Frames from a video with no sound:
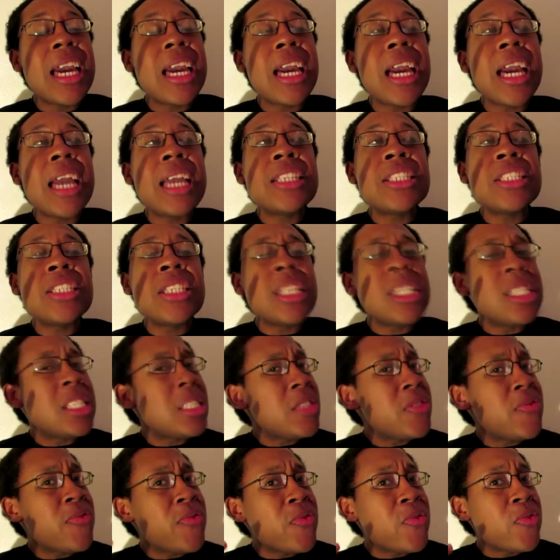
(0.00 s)
it
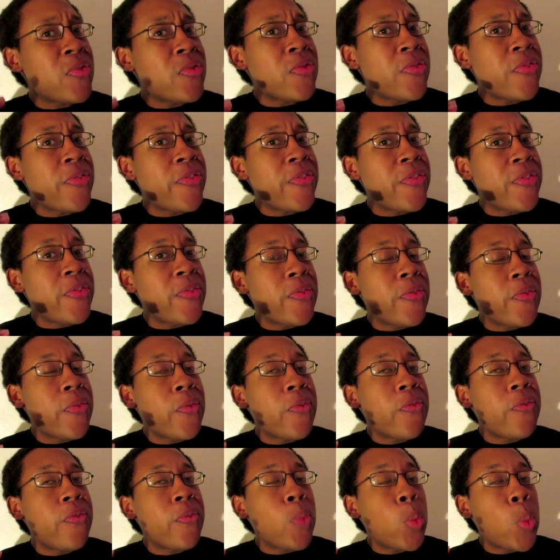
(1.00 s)
just
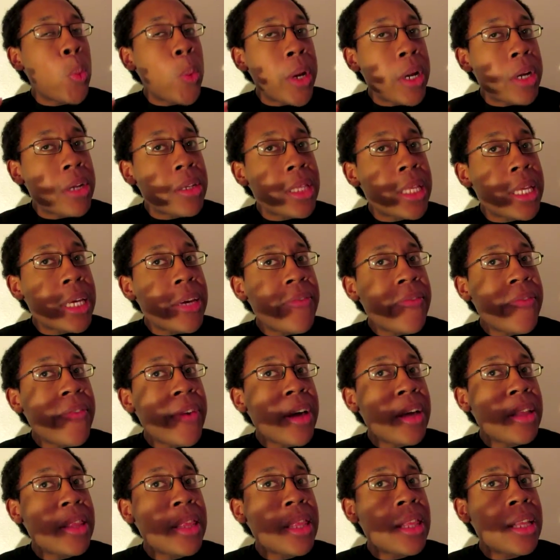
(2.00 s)
weirdly
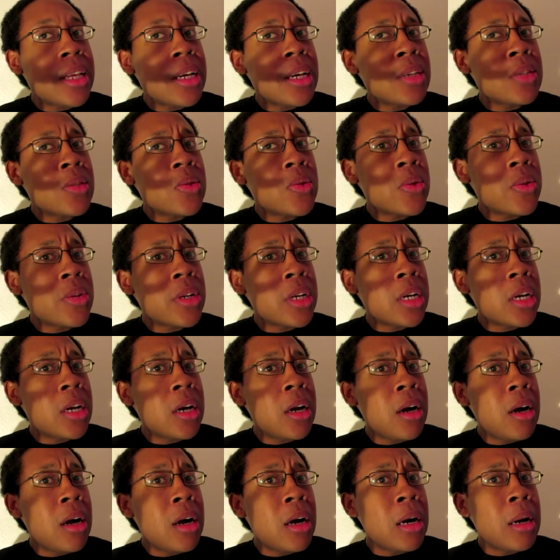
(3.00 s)
felt sort of
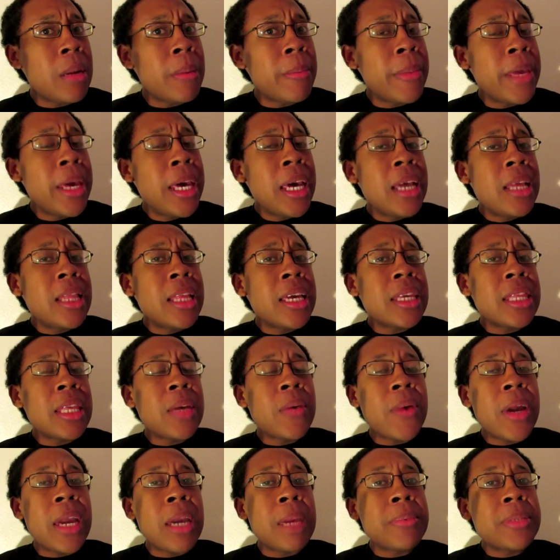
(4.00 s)
calm. Like they
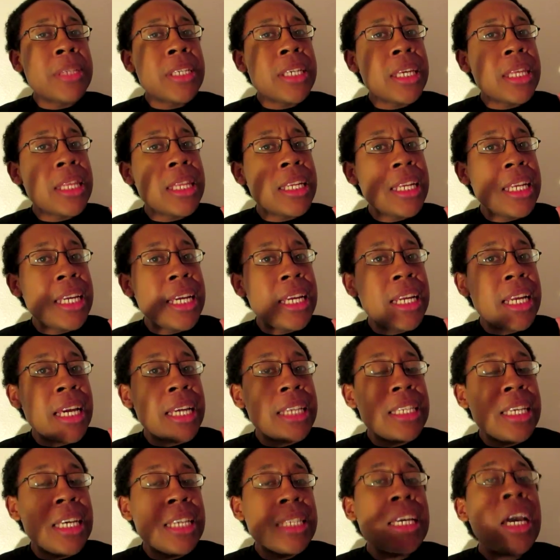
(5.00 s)
were able to get the
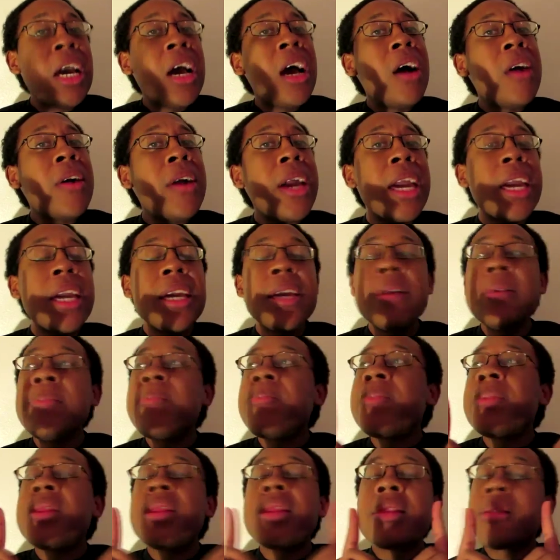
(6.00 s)
DNA test. Okay.
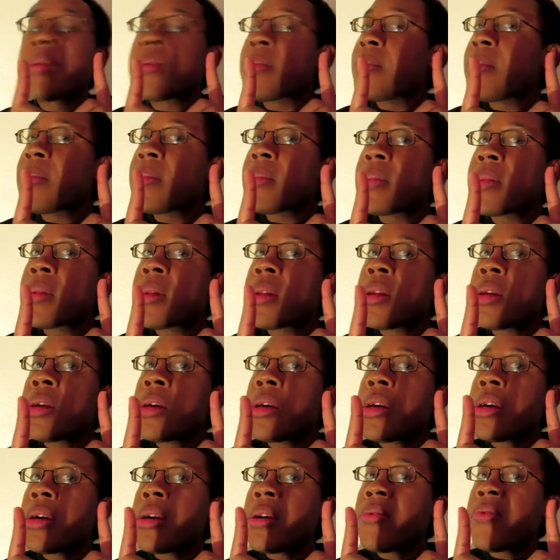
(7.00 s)

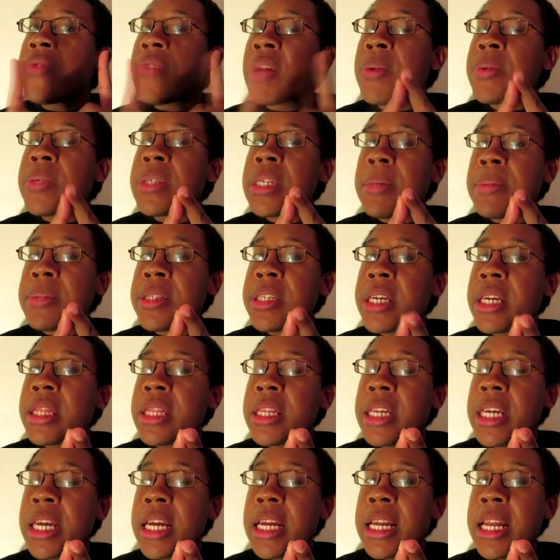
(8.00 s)
Frank was able to get
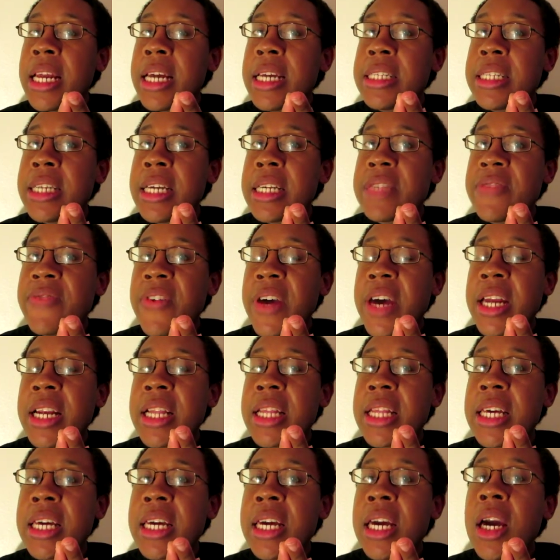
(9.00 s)
the DNA test
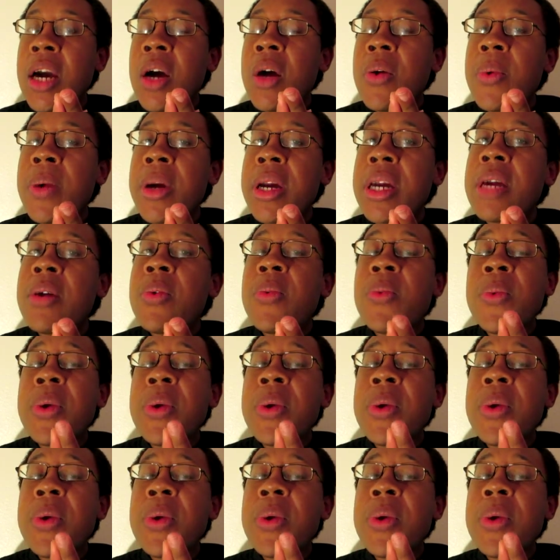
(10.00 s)
finally. Where